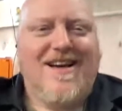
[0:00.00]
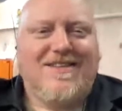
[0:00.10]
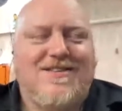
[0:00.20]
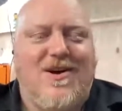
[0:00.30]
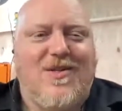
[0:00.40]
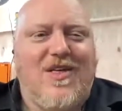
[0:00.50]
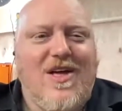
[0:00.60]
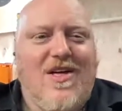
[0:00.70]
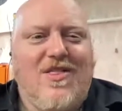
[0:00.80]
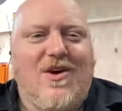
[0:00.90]
so
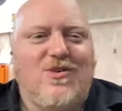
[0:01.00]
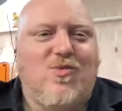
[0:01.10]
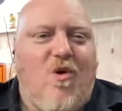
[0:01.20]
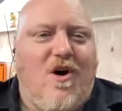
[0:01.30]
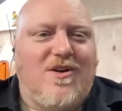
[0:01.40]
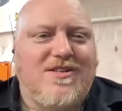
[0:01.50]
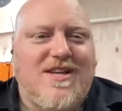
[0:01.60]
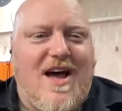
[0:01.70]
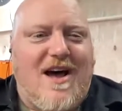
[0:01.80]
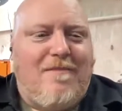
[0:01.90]
those walls
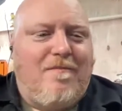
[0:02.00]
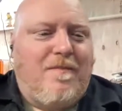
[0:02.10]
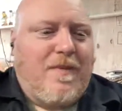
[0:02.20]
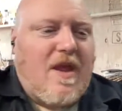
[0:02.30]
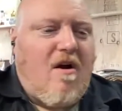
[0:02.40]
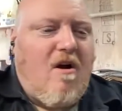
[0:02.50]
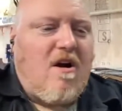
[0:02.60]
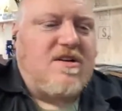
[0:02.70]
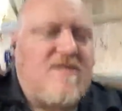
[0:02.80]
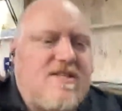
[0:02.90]

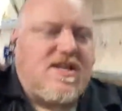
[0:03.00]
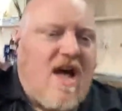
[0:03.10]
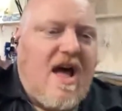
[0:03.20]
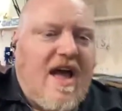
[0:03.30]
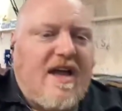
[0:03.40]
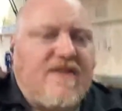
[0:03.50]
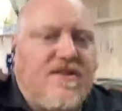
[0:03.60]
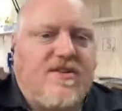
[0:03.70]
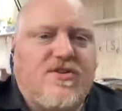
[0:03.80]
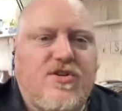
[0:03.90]
are
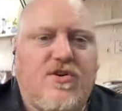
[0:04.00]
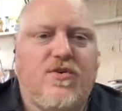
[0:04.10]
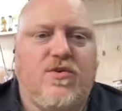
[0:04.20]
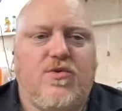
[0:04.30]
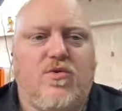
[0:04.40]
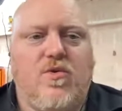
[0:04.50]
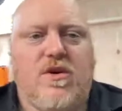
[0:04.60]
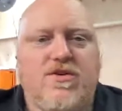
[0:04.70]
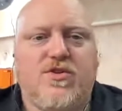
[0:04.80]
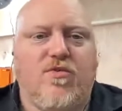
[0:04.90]
designed to
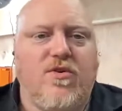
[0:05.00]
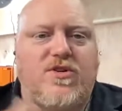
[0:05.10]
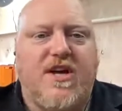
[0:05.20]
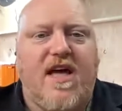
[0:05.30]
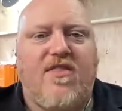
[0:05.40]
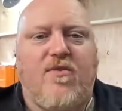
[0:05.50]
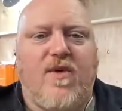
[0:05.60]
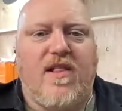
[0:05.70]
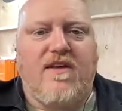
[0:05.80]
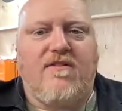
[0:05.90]
screw together
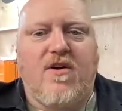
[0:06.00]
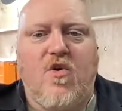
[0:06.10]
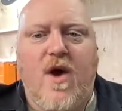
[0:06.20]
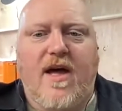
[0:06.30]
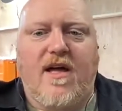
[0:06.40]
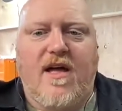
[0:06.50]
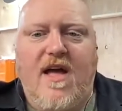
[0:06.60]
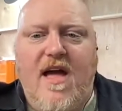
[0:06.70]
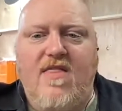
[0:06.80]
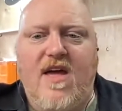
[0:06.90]
really quick
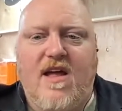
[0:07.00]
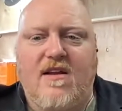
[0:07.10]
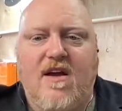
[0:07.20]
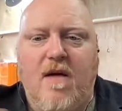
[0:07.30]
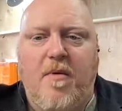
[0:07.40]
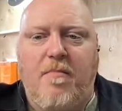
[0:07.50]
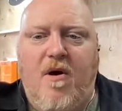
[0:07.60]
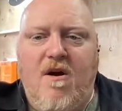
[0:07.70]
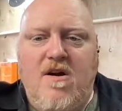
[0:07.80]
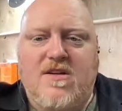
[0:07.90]
and then come
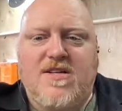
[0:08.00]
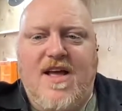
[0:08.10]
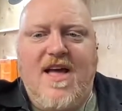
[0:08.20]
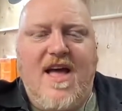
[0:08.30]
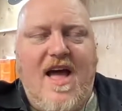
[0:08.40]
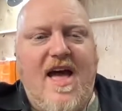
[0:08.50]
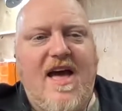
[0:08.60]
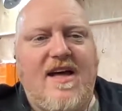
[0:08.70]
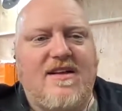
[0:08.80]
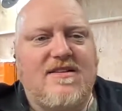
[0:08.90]
apart.
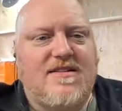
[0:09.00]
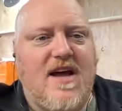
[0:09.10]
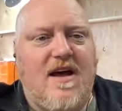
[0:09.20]
And